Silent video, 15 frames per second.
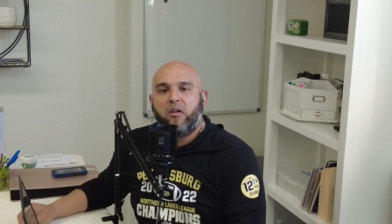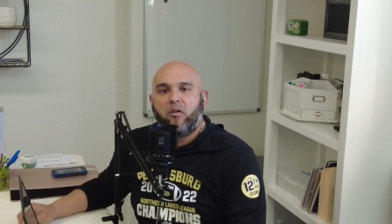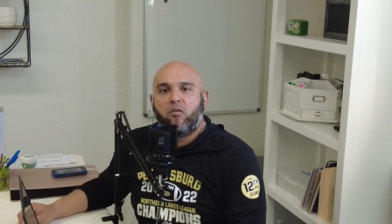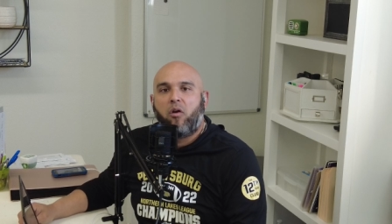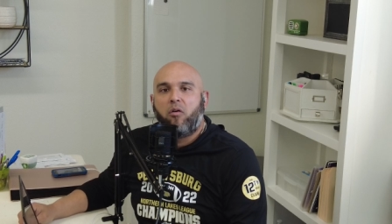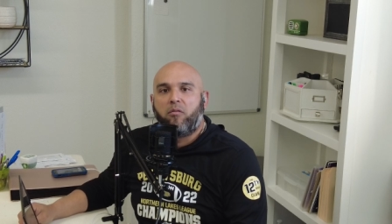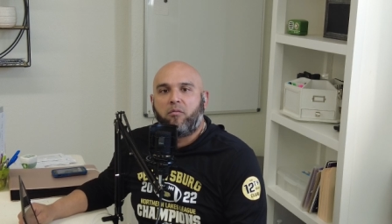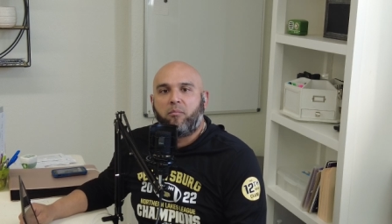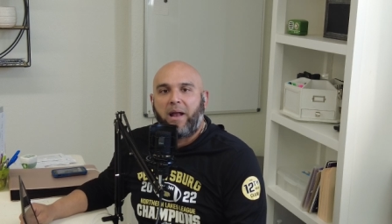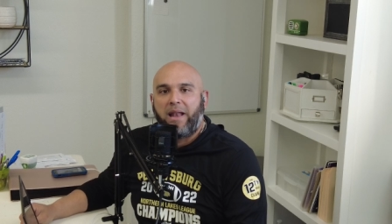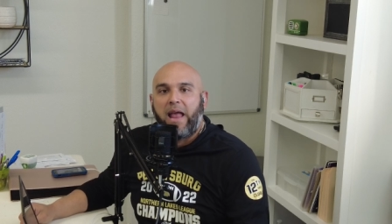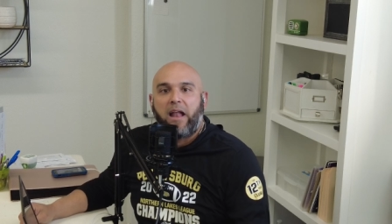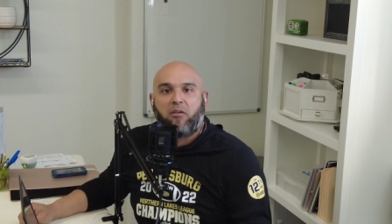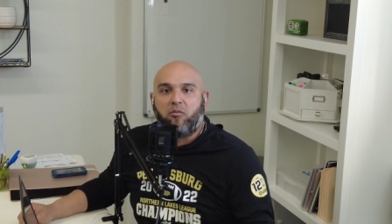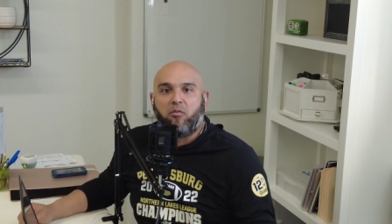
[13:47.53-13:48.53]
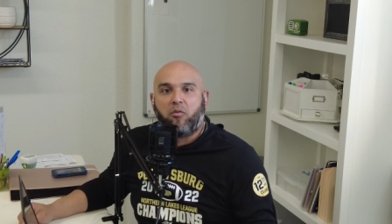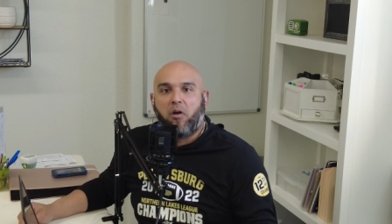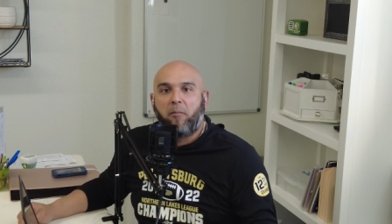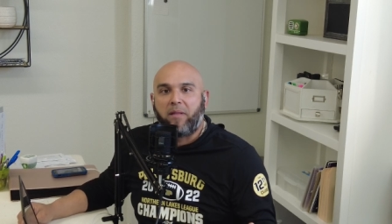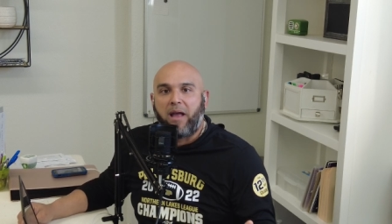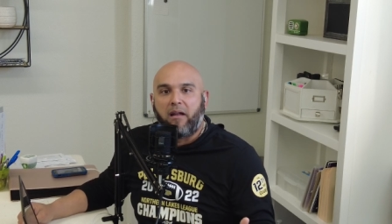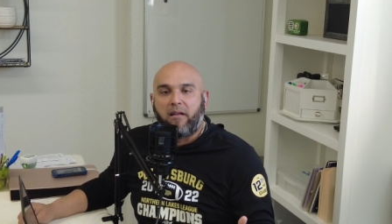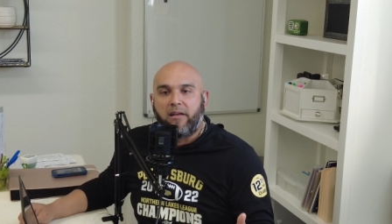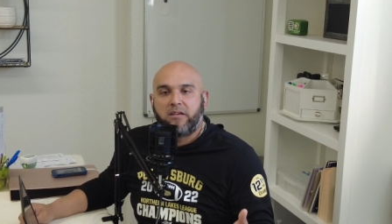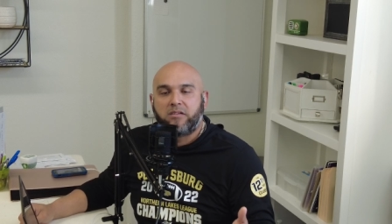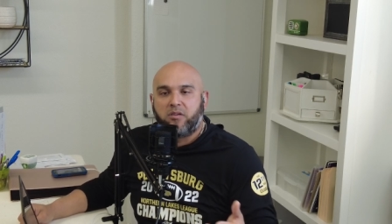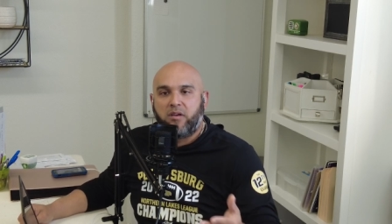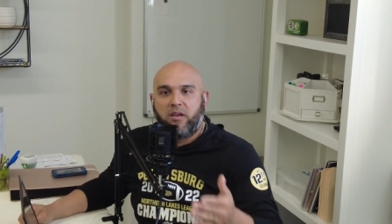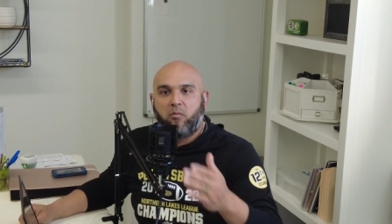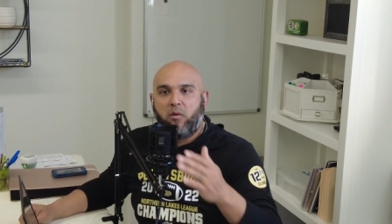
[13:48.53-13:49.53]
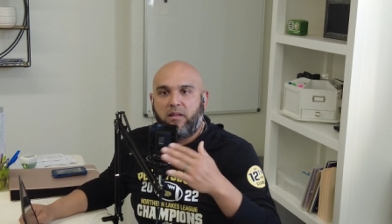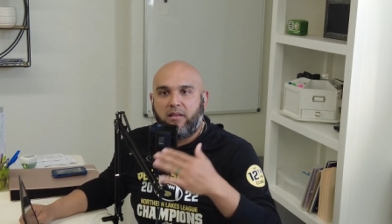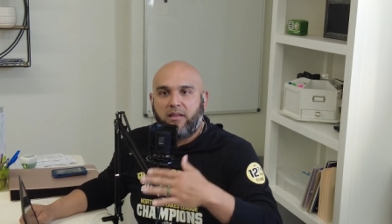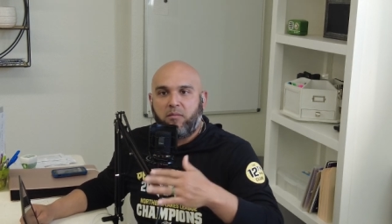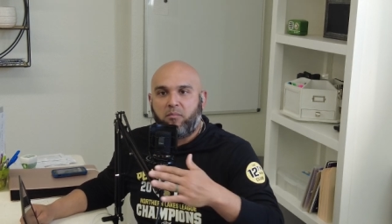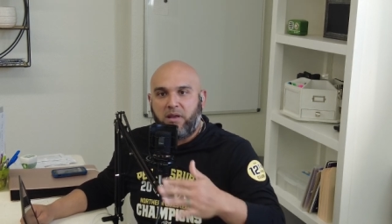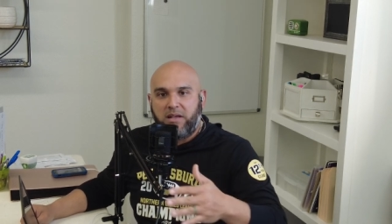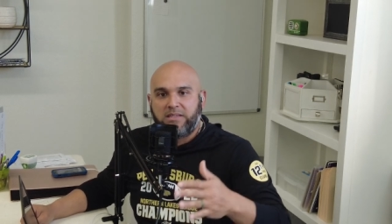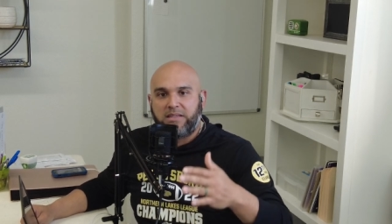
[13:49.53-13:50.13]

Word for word: grow my dad grew up down there, so he went to the places